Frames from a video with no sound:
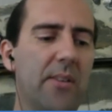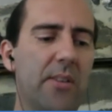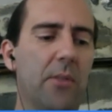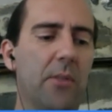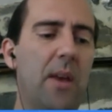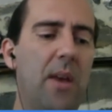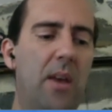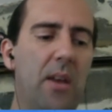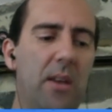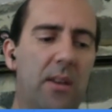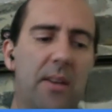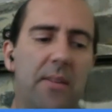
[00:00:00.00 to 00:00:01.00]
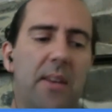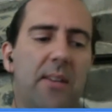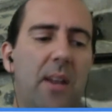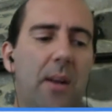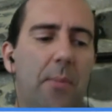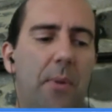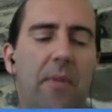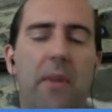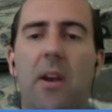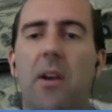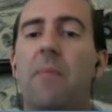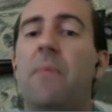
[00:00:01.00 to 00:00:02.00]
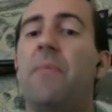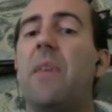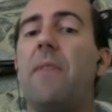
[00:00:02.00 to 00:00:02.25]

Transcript: So get things set up over there.